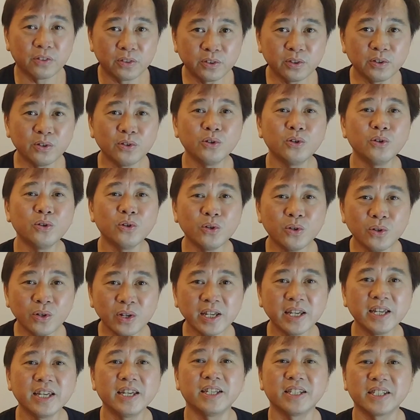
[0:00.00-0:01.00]

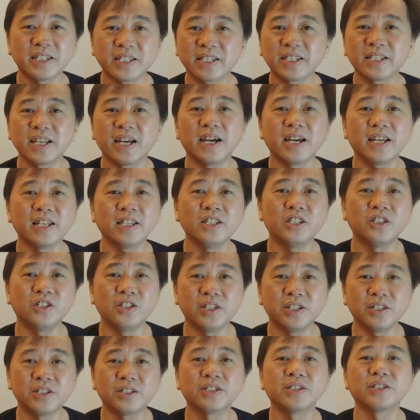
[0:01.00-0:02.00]
Through His Son
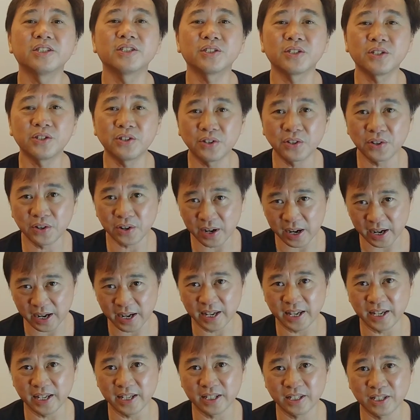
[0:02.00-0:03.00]
Jesus
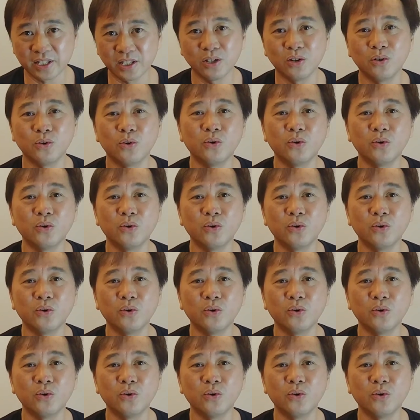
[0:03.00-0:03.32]
Christ,